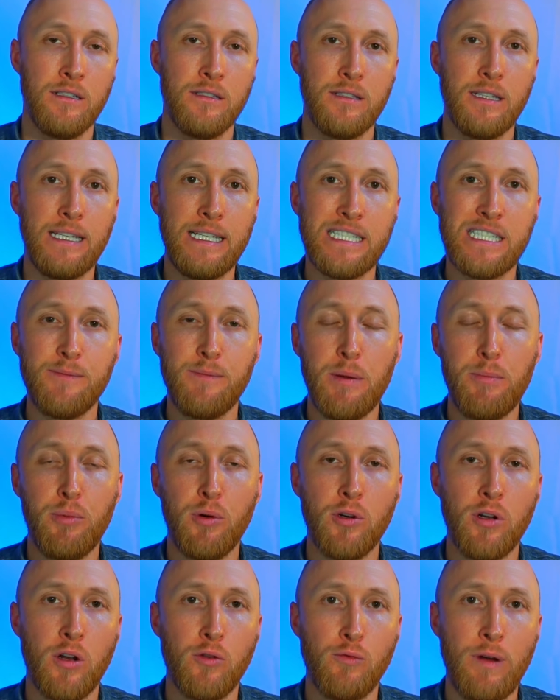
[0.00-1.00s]
that needs to be
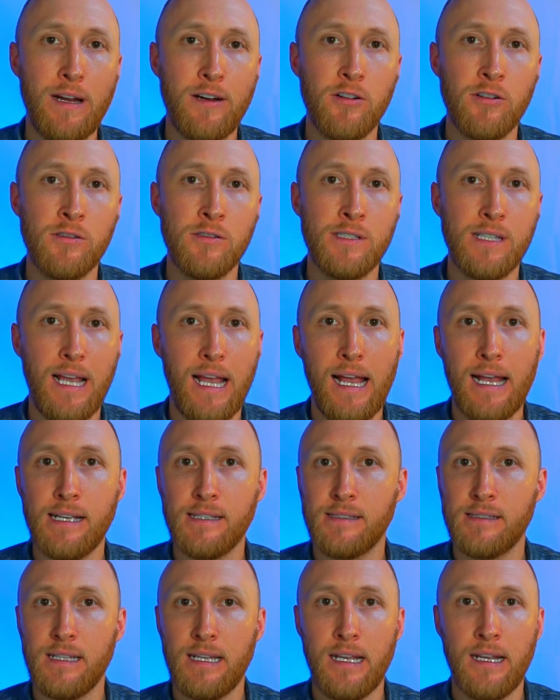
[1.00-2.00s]
put on records
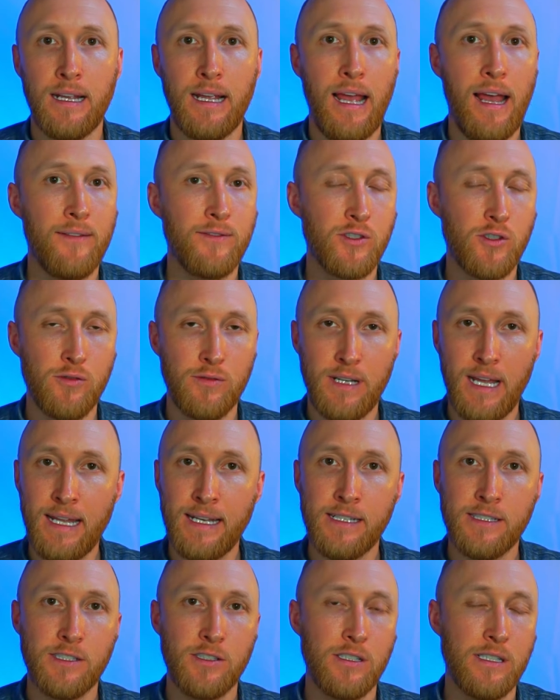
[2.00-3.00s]
as they have certain
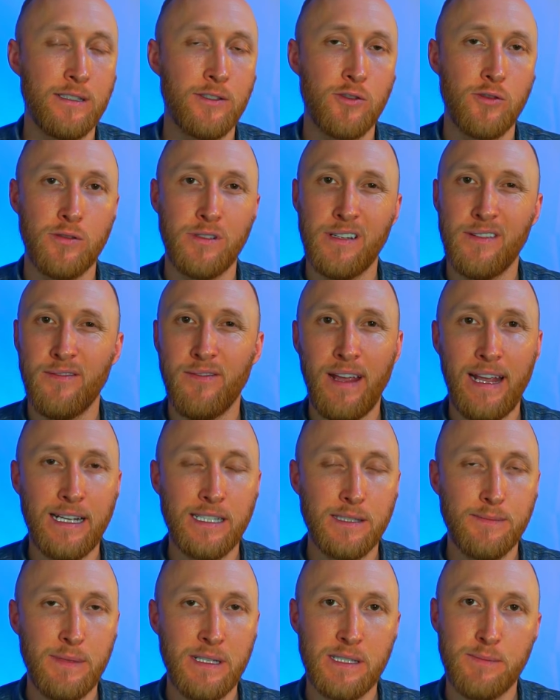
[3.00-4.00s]
edits and certain
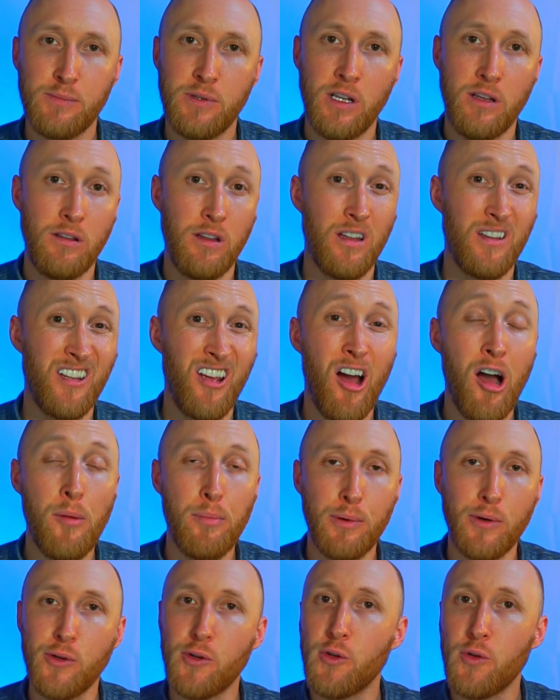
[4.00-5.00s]
advancements, particularly on the
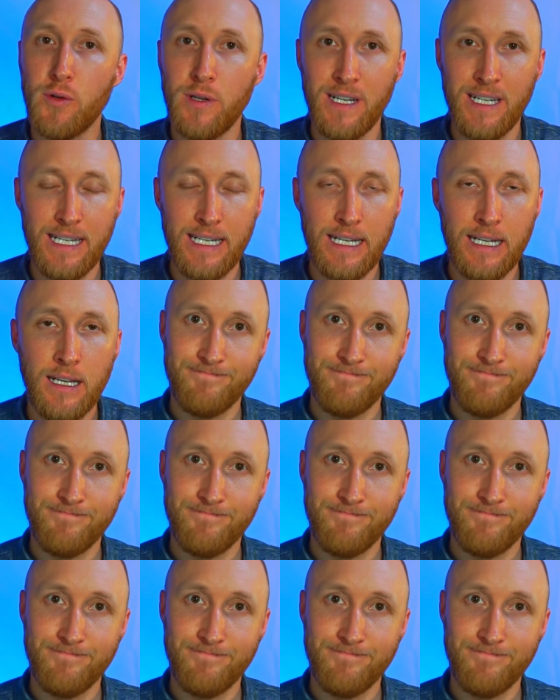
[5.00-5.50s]
opportunity.